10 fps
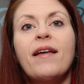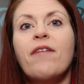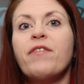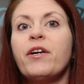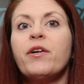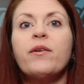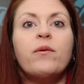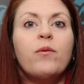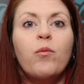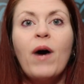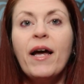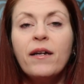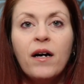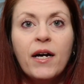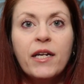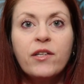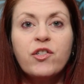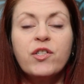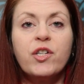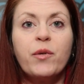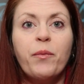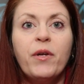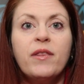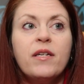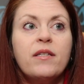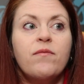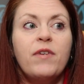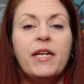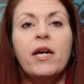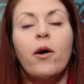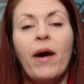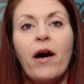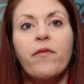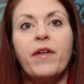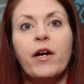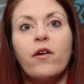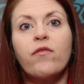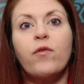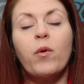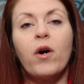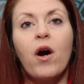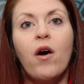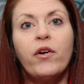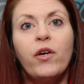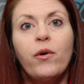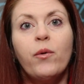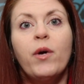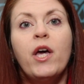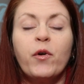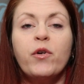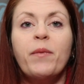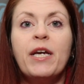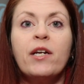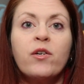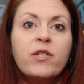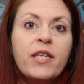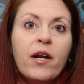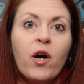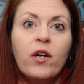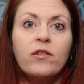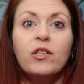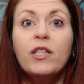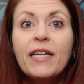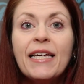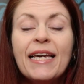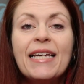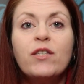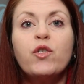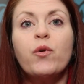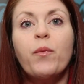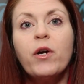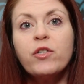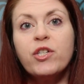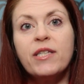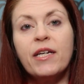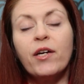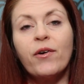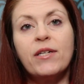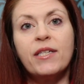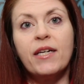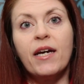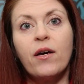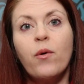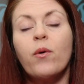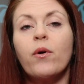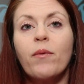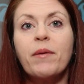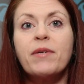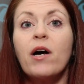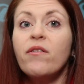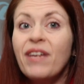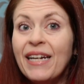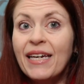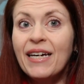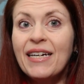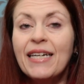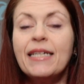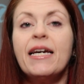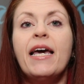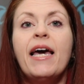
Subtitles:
I figured, why not just put this video out there for all you beginners that are looking into purchasing a crested gecko or a reptile of any kind,